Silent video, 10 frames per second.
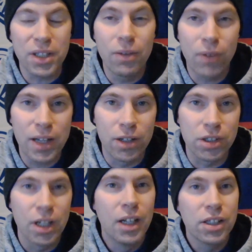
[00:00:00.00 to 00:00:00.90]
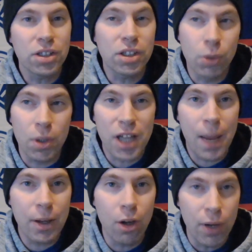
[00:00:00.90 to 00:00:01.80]
And the Rangers, just a short
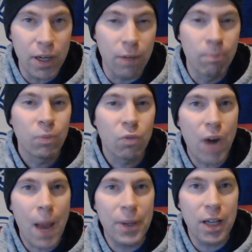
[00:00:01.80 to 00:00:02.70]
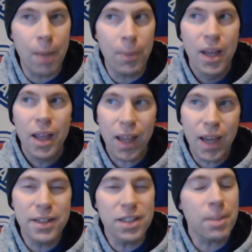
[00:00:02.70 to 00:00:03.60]
time ago here, wrapping up
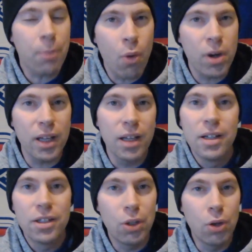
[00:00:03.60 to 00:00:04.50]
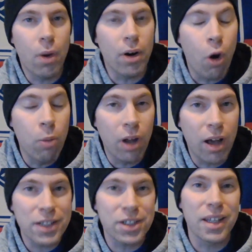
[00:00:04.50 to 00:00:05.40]
a disappointing 2-1 home
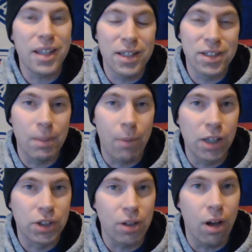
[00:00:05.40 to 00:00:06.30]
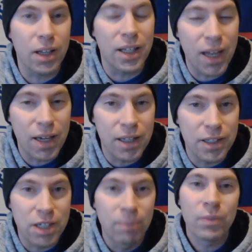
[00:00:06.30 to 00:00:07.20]
loss against the Montreal
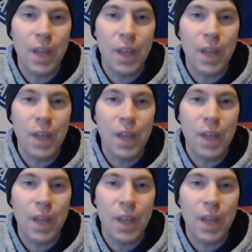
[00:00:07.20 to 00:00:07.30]
Canadiens.